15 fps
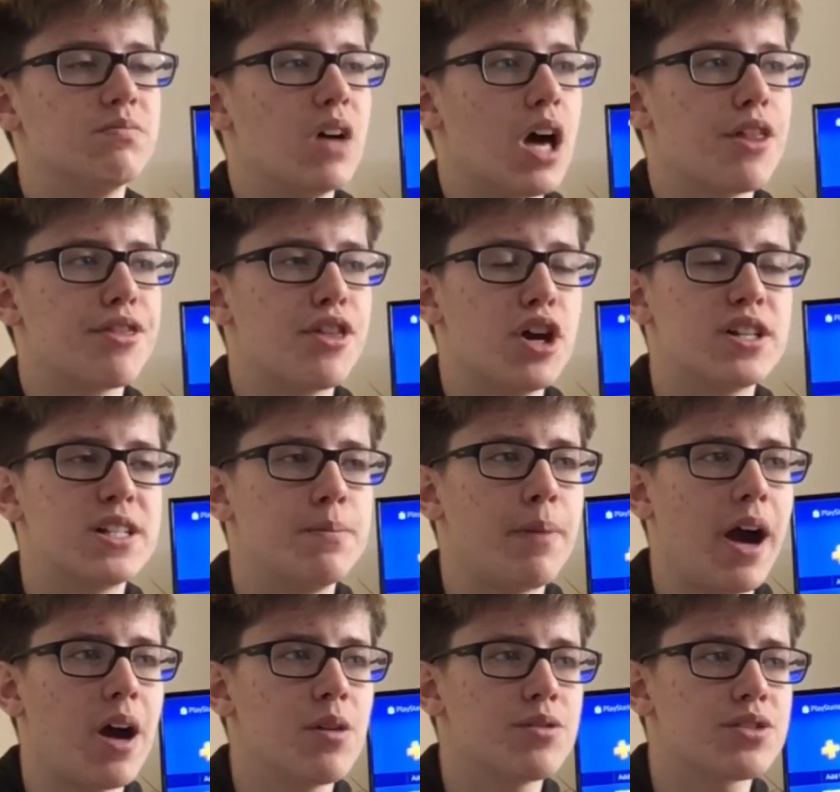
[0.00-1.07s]

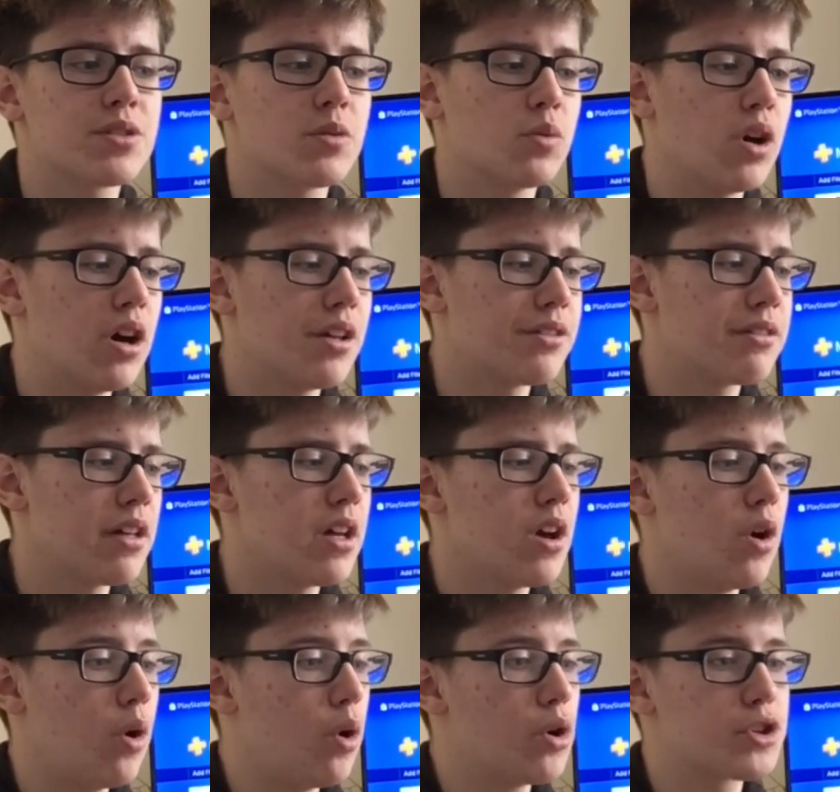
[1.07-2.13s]
£30 worth
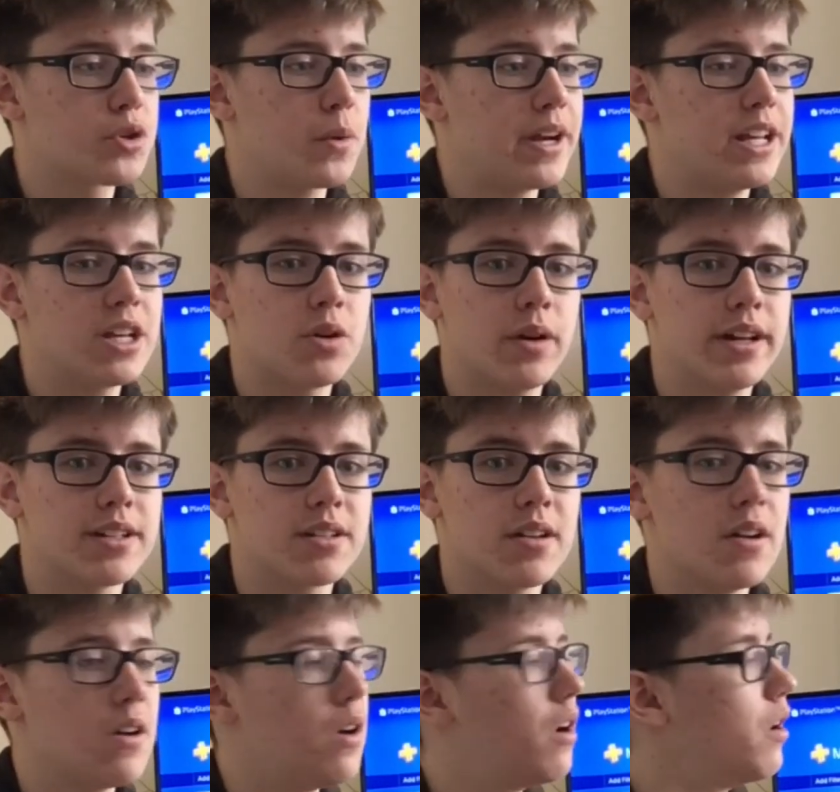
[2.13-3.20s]
or 20 quid
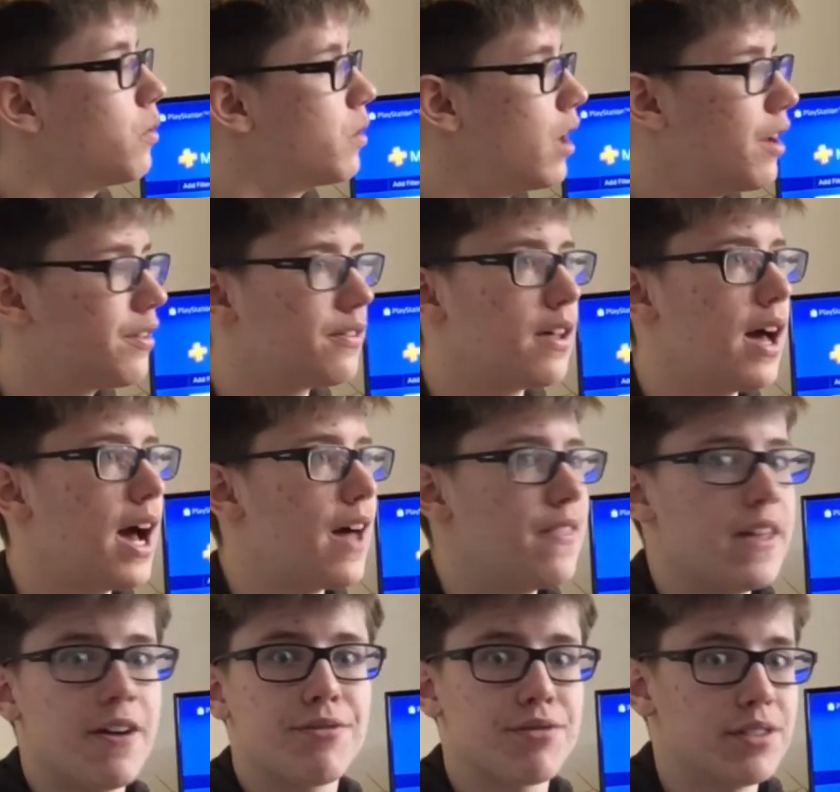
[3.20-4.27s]
worth,
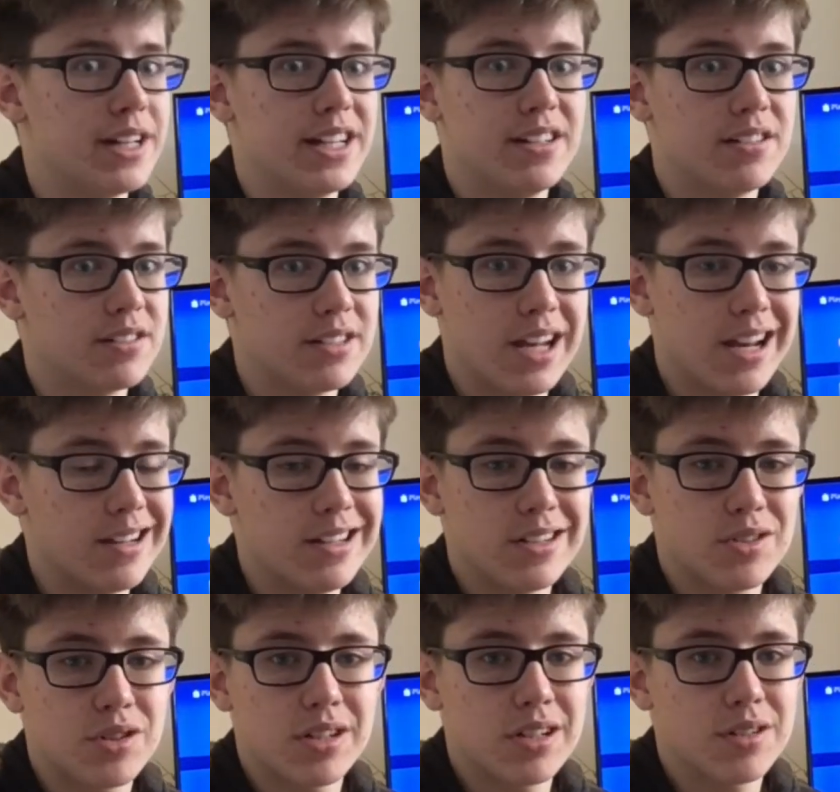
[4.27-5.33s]
and they're free. They're
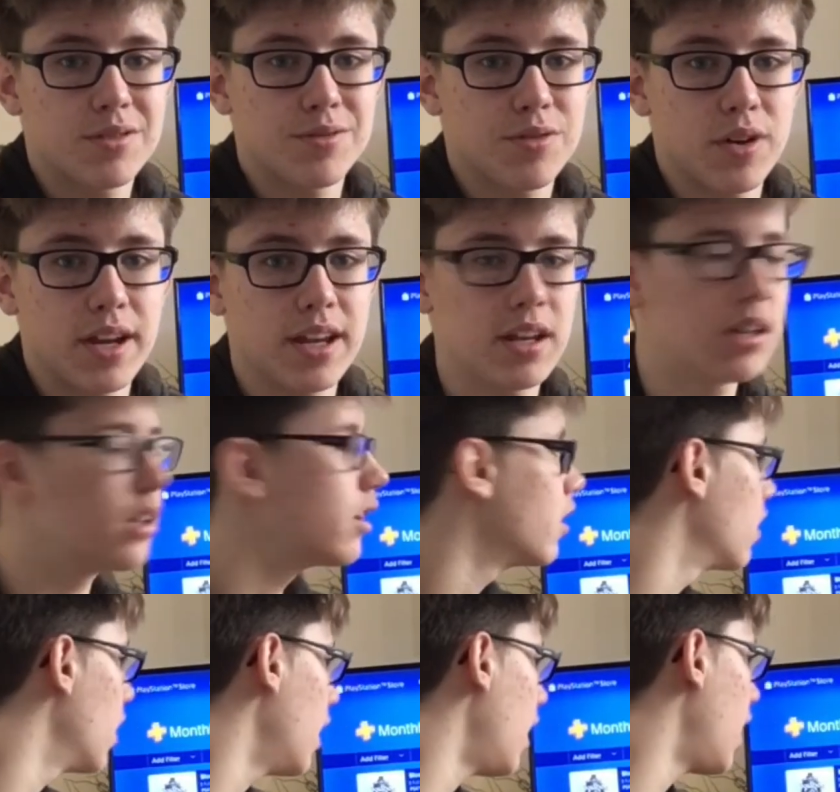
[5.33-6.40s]
literally just free.
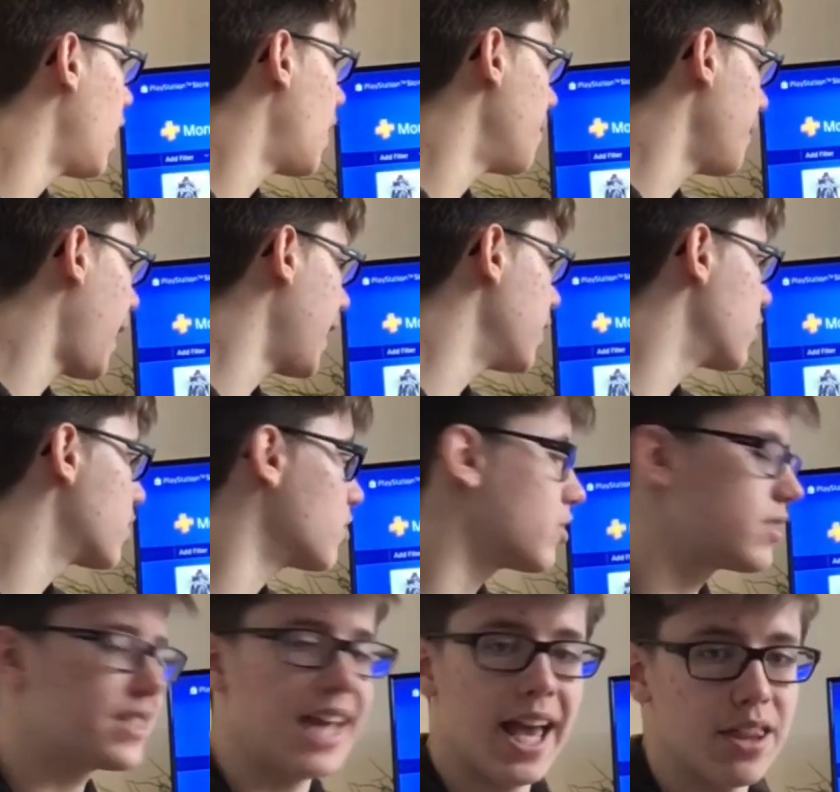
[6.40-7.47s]
and you can
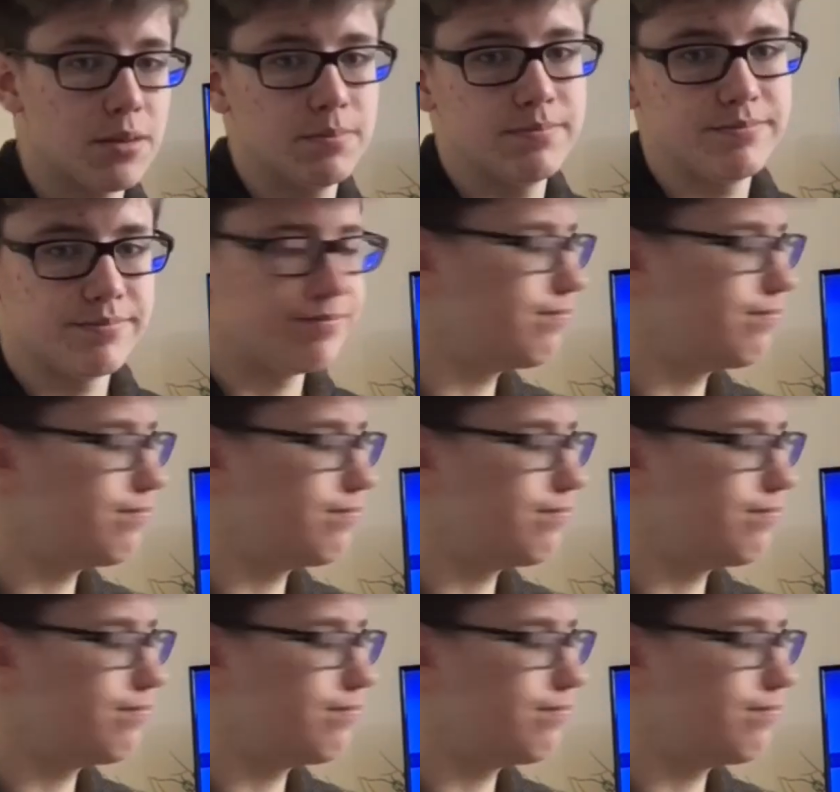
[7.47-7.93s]
just get them.